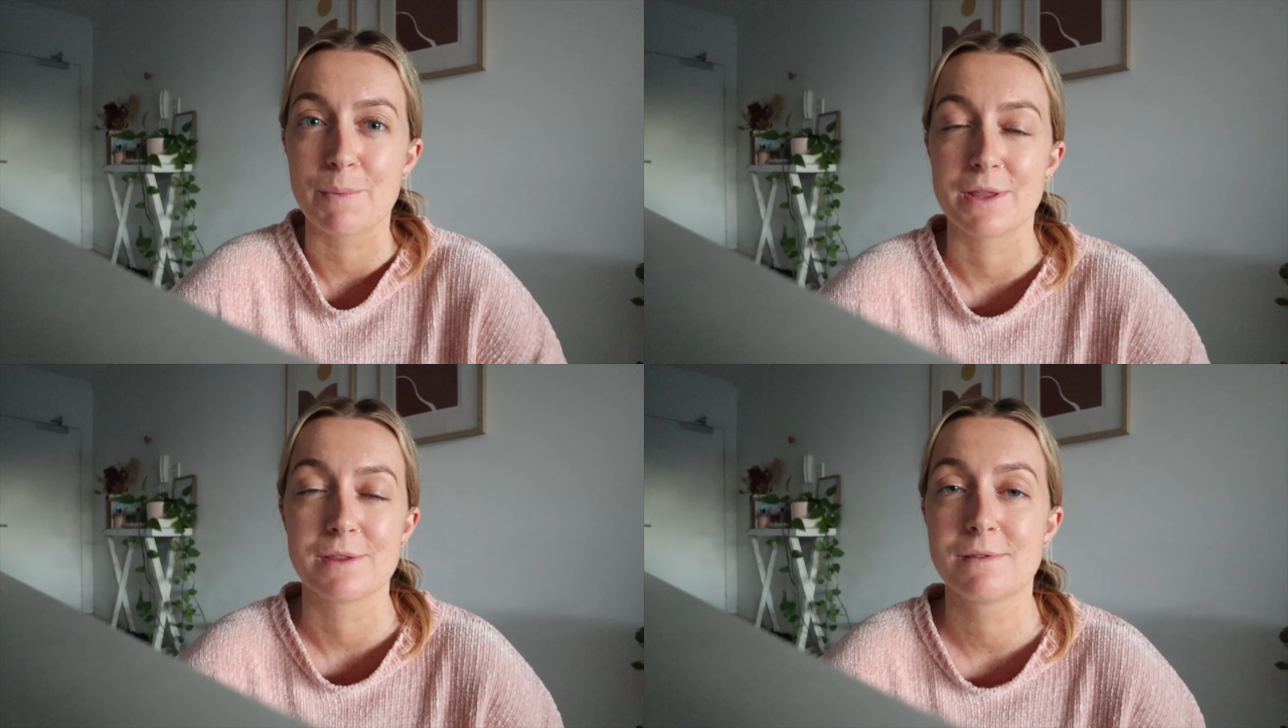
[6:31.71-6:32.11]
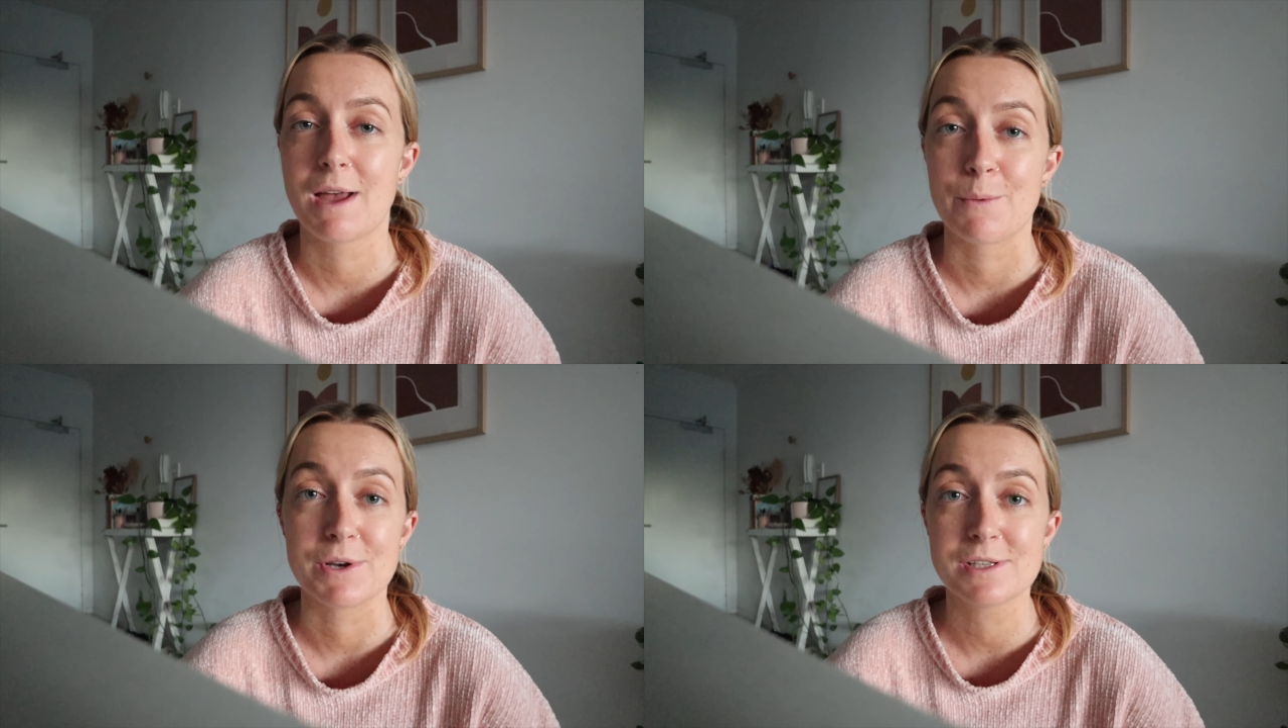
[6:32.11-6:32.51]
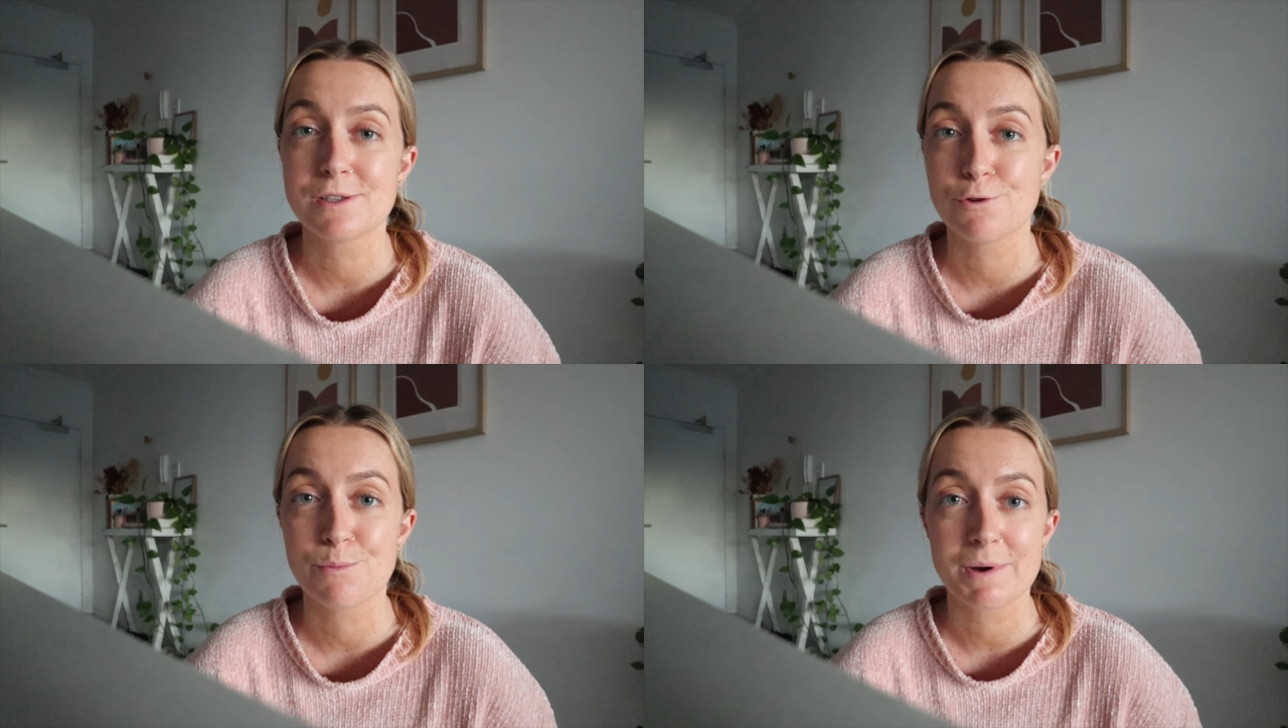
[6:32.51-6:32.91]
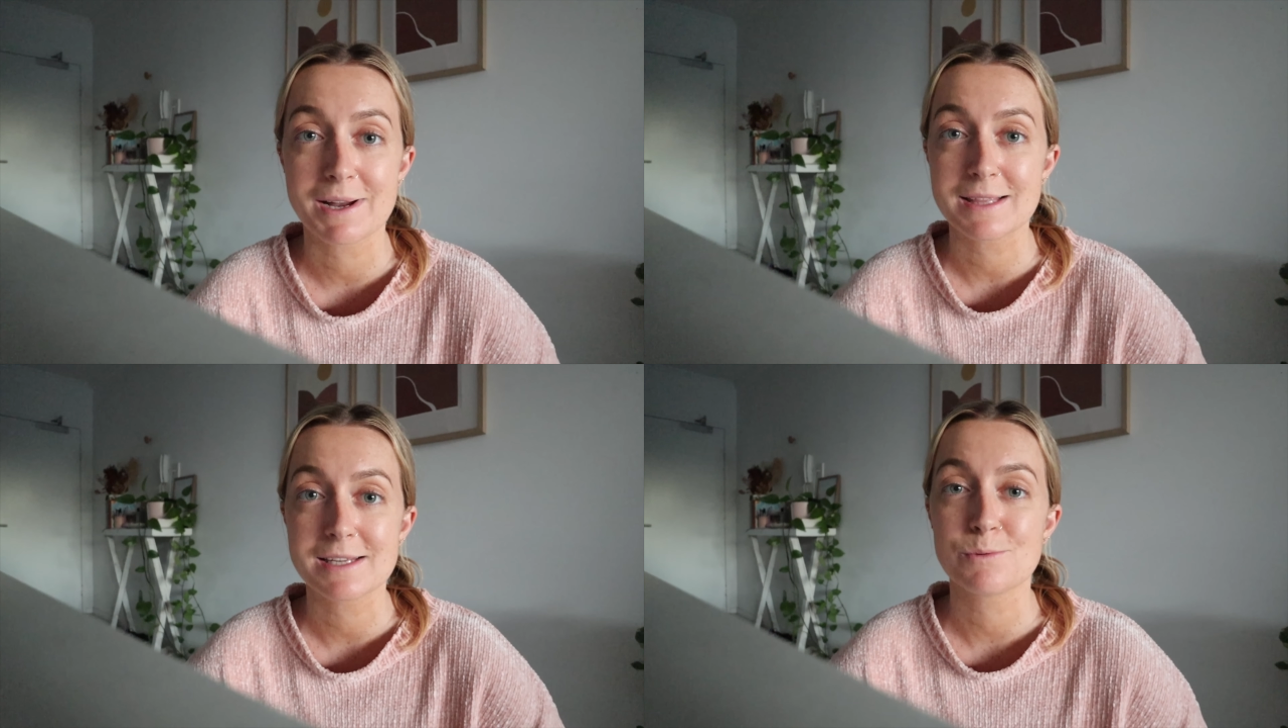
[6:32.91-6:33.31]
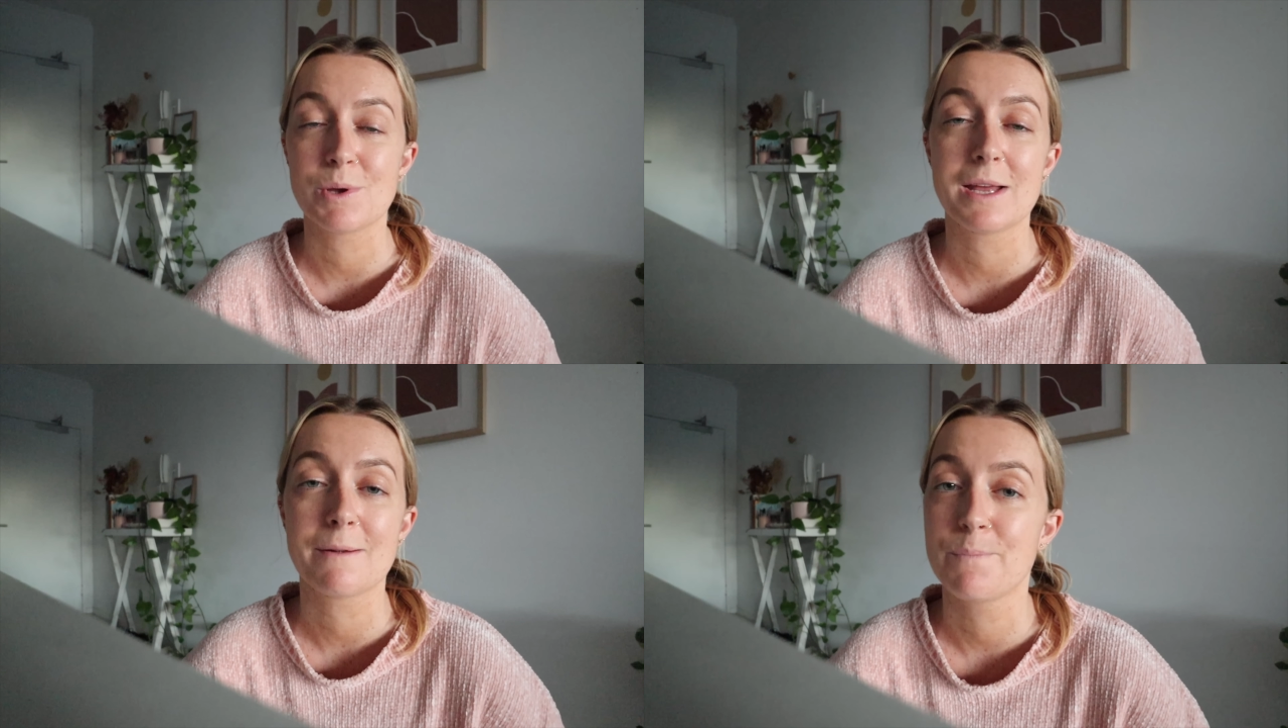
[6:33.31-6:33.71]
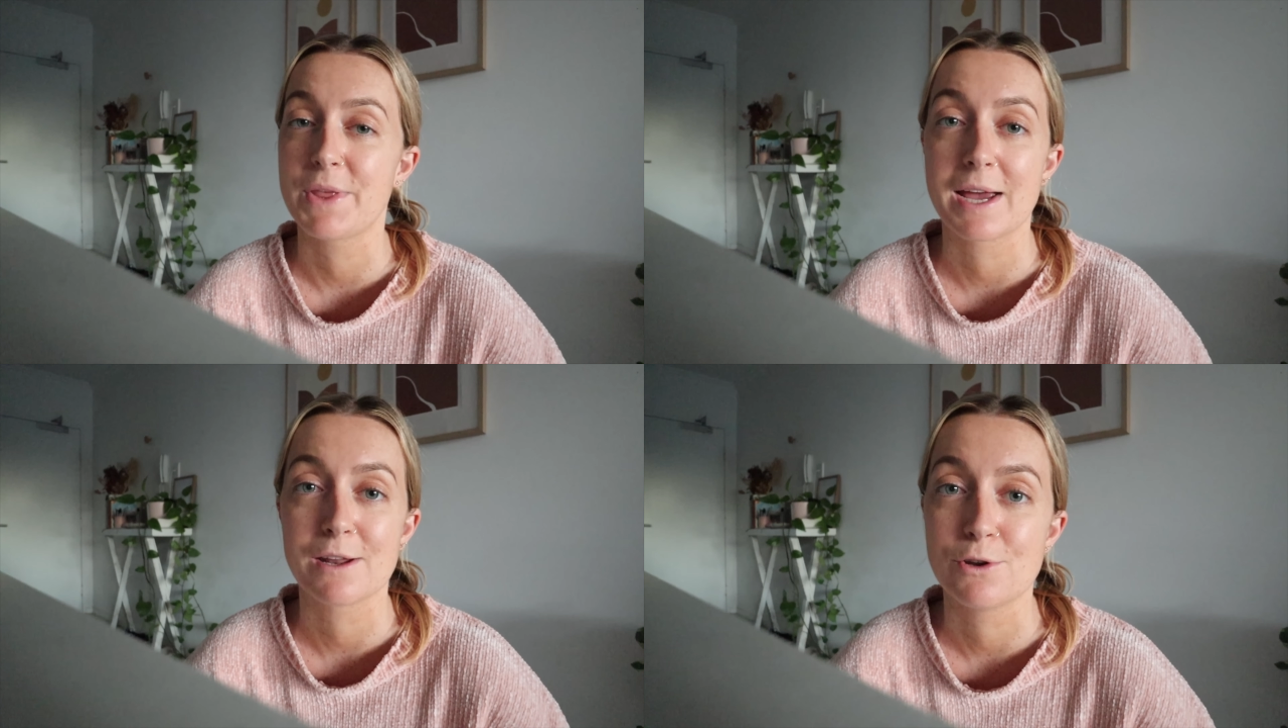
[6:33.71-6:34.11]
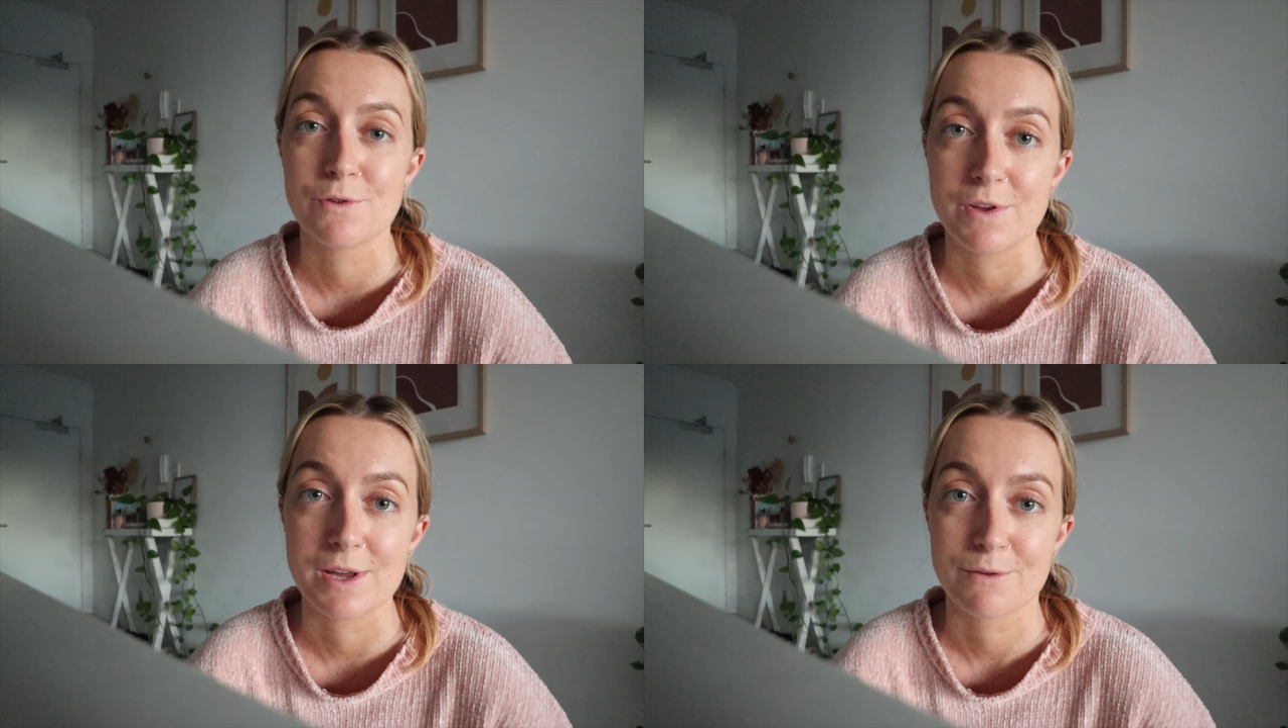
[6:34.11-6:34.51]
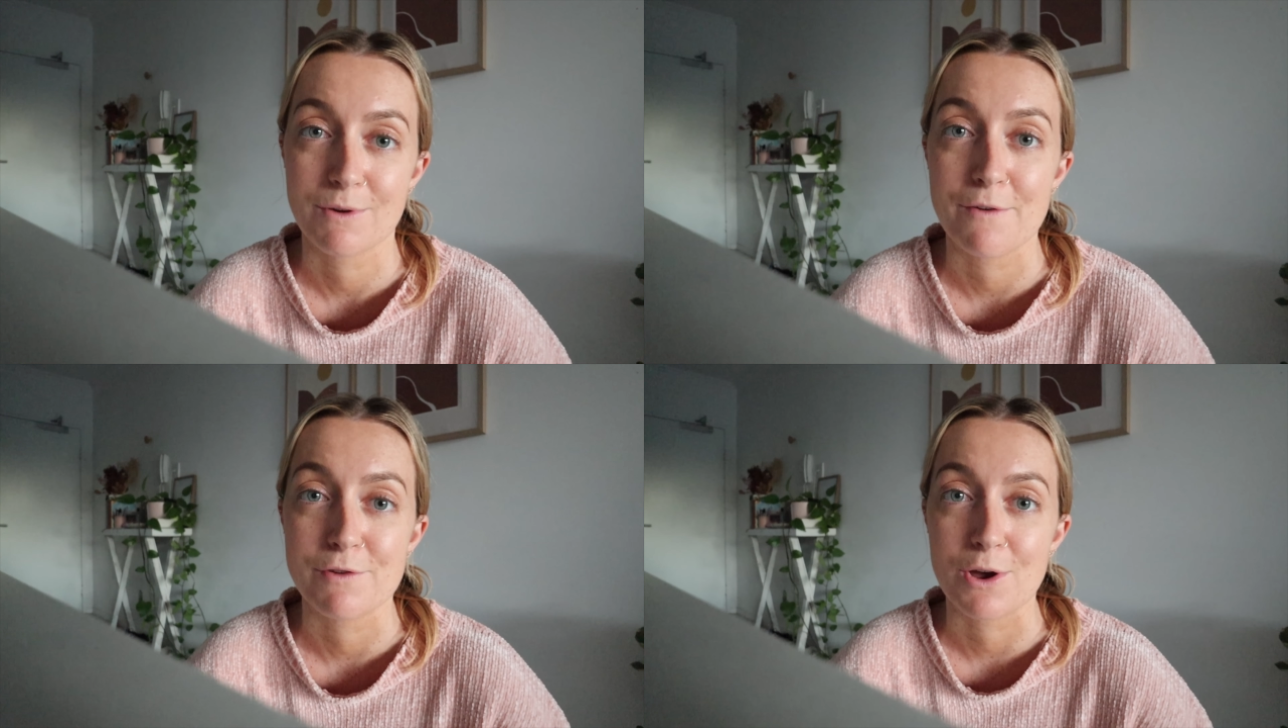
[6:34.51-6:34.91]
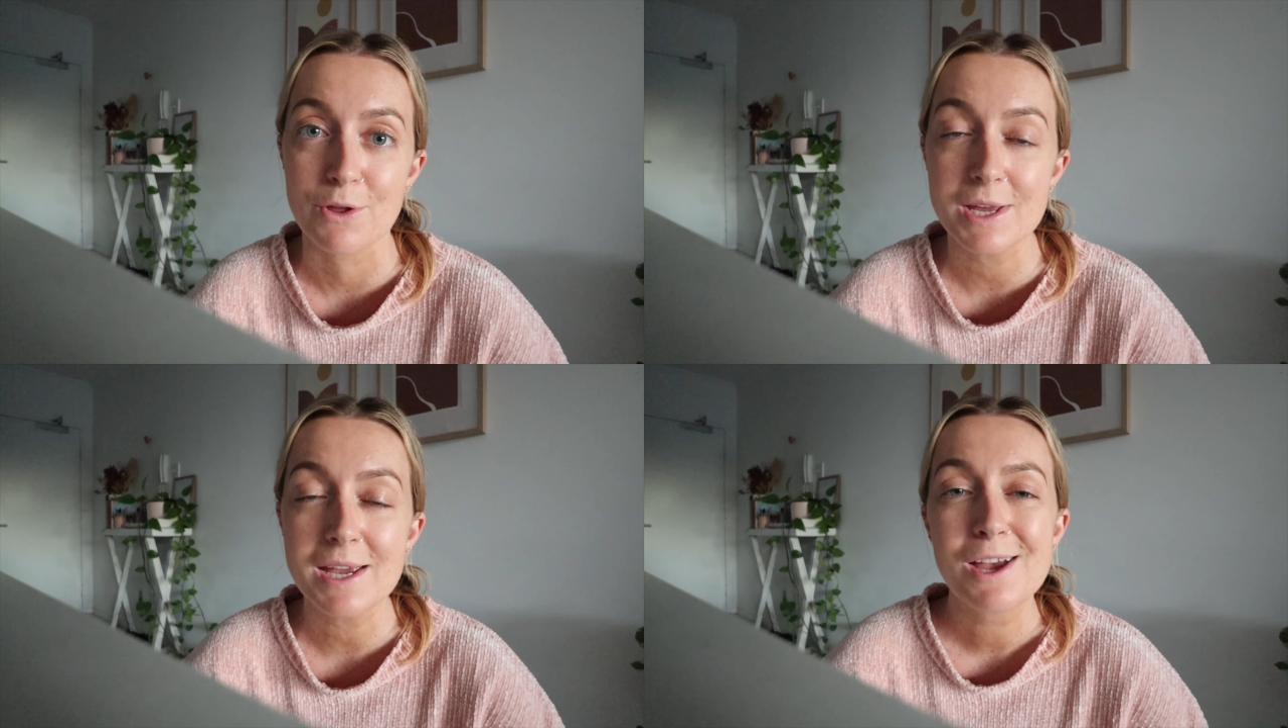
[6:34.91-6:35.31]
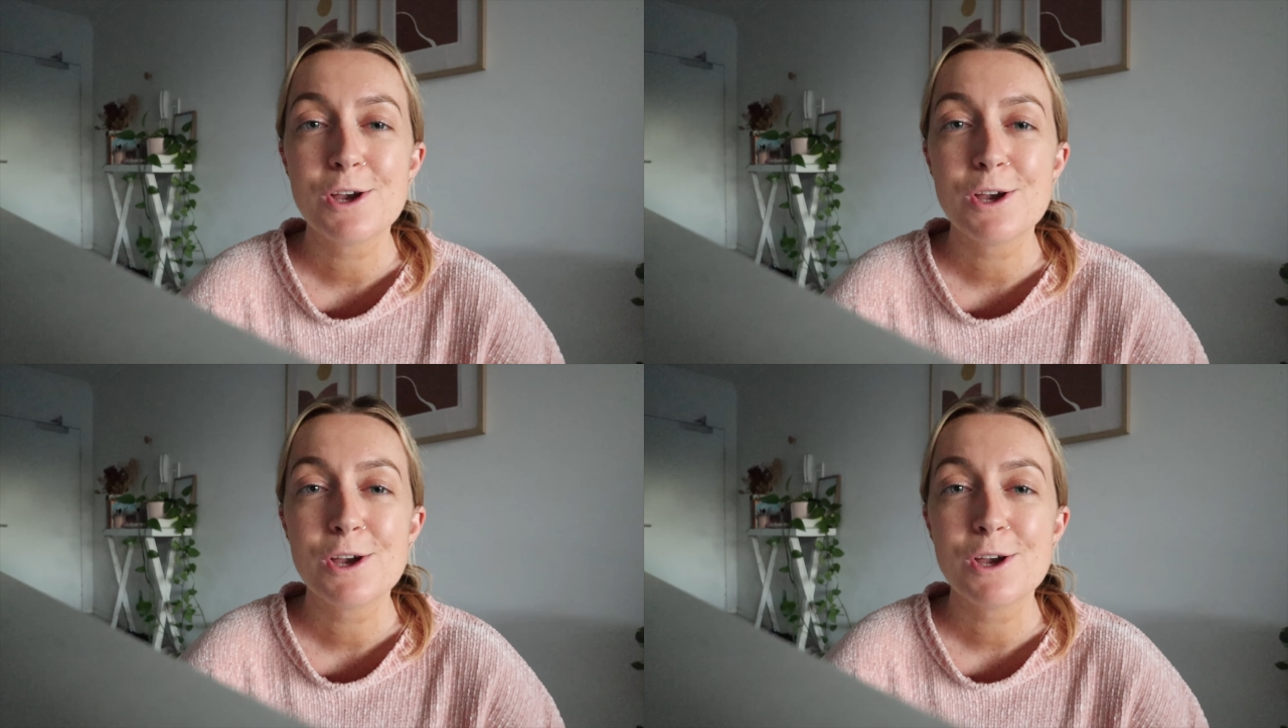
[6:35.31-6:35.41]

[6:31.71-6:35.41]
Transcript: but I went to the supermarket this week, they had no vegan ravioli,